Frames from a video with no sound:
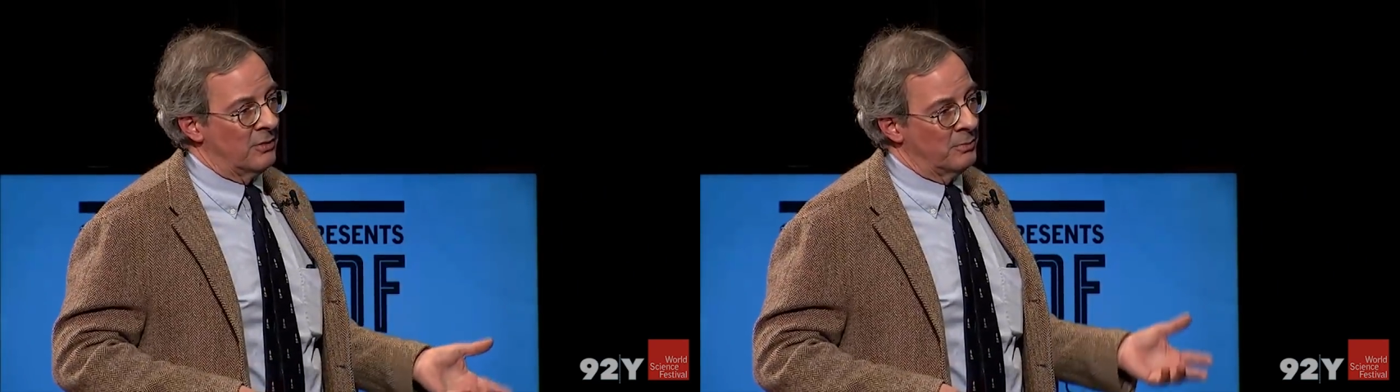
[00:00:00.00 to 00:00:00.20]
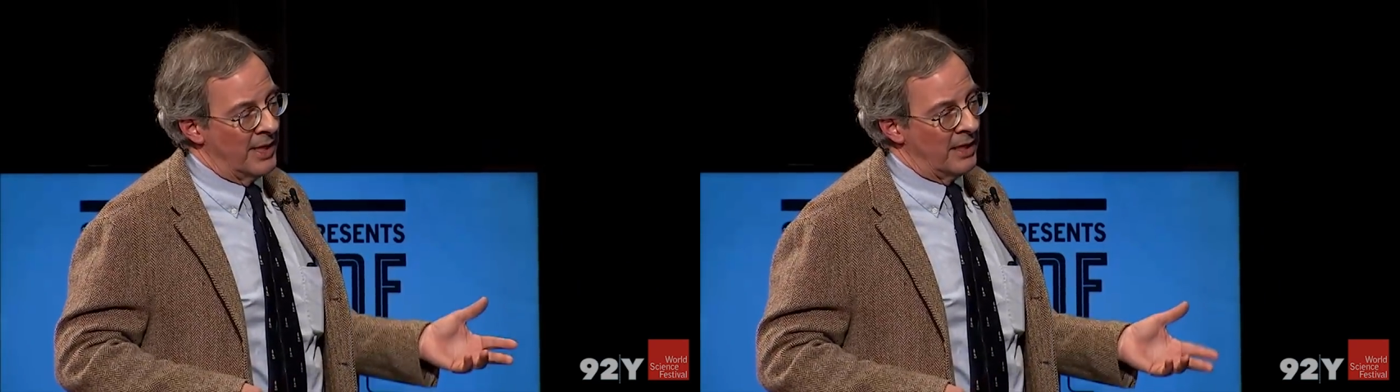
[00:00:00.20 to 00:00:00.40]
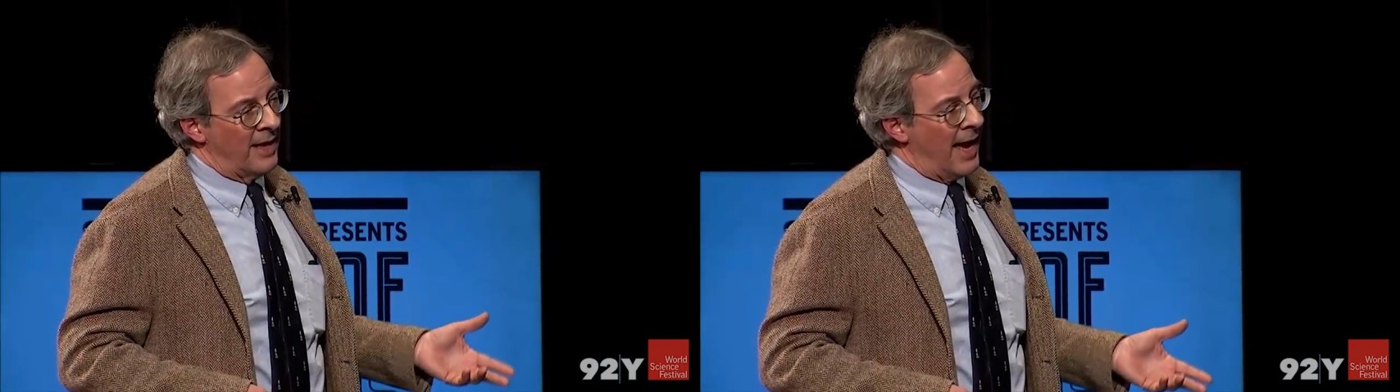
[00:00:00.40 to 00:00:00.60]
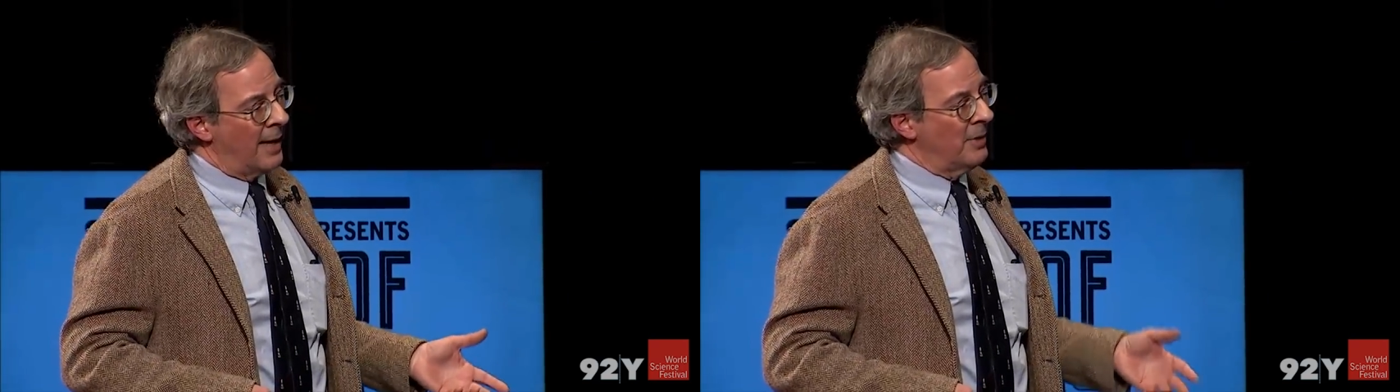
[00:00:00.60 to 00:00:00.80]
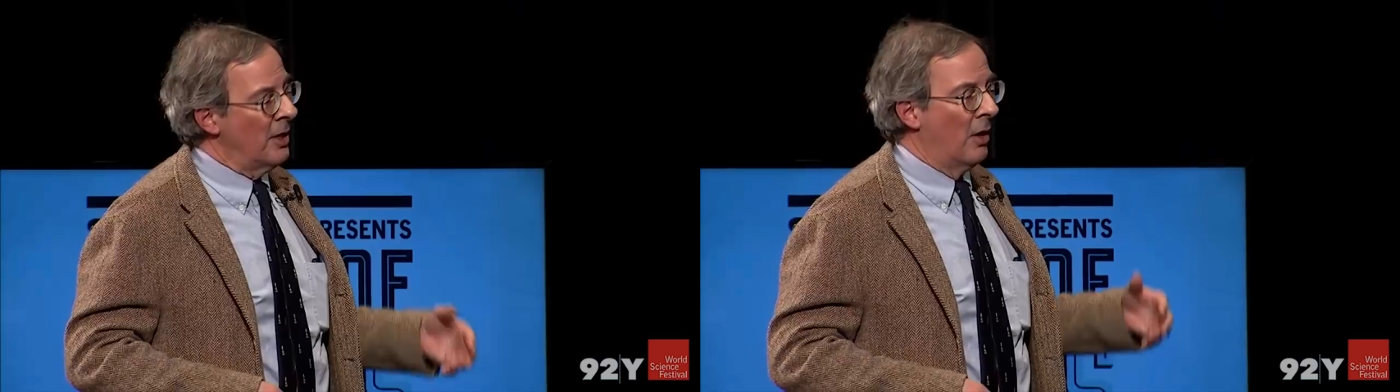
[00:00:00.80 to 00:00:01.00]
of brain
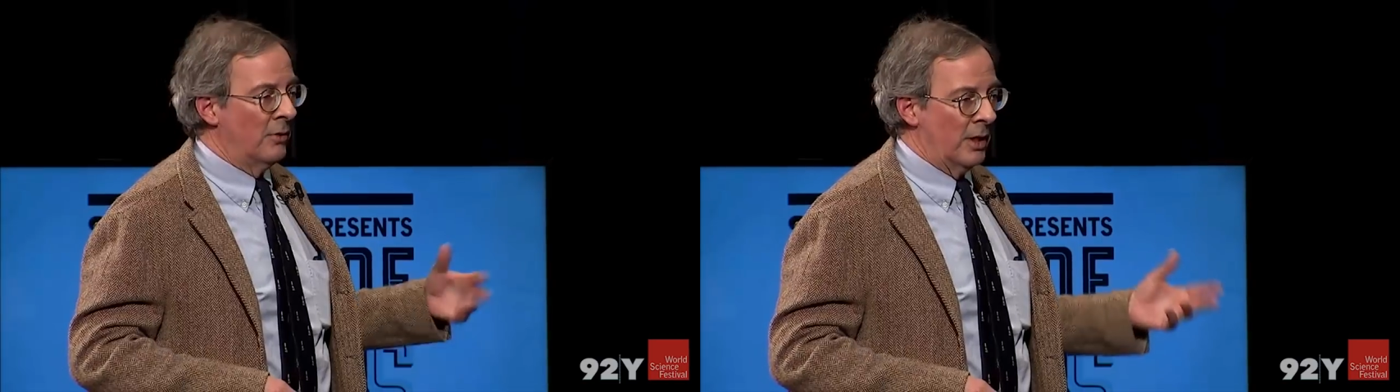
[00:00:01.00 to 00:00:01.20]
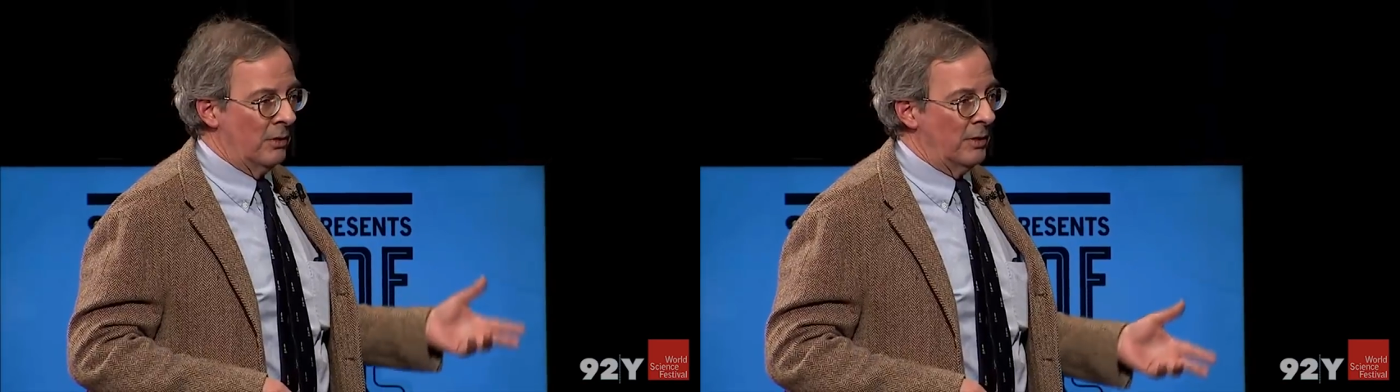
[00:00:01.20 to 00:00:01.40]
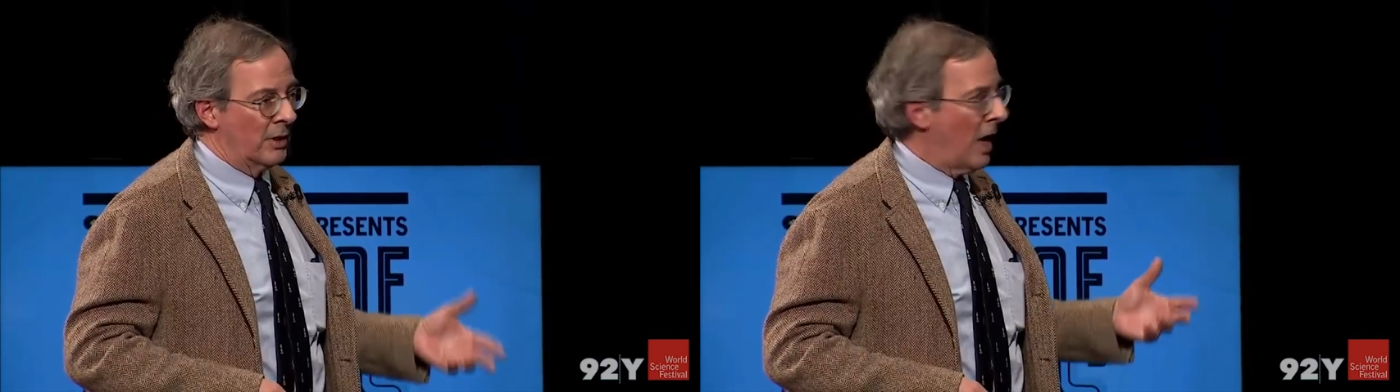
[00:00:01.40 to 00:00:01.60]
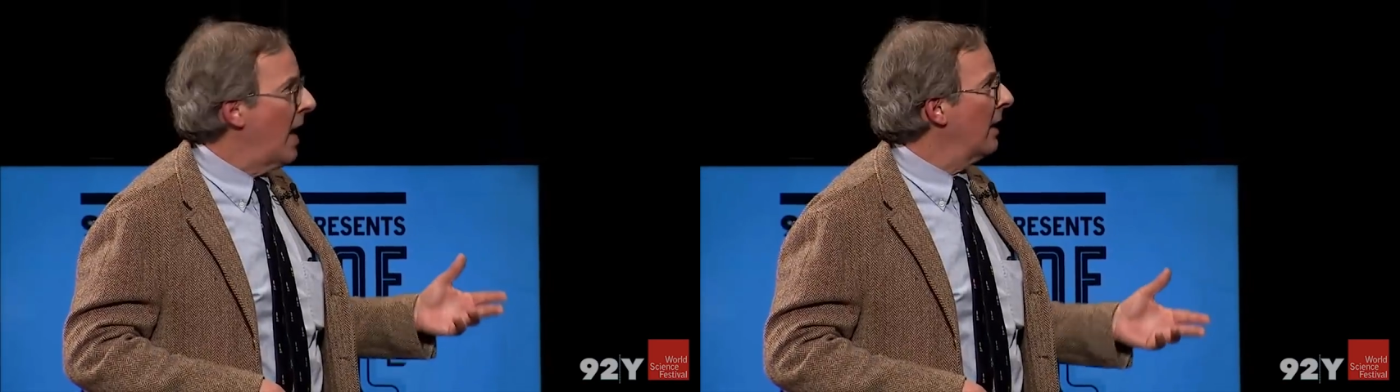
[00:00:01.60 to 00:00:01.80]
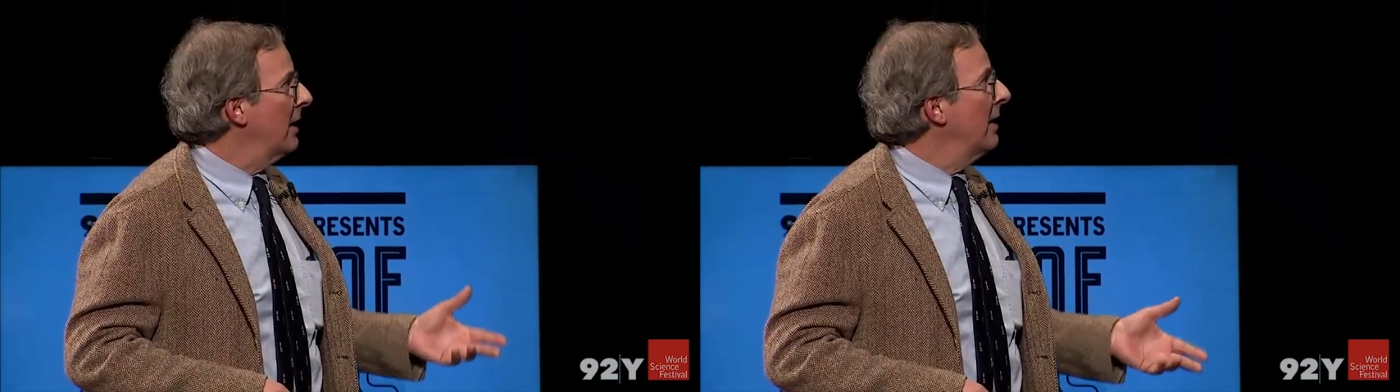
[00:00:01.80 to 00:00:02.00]
anatomy, Ono and
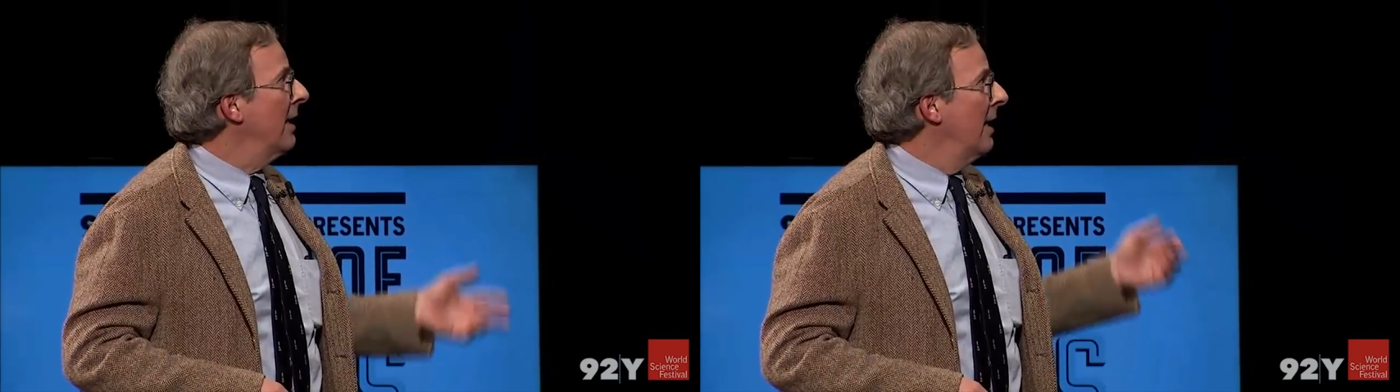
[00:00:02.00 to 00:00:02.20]
Connolly.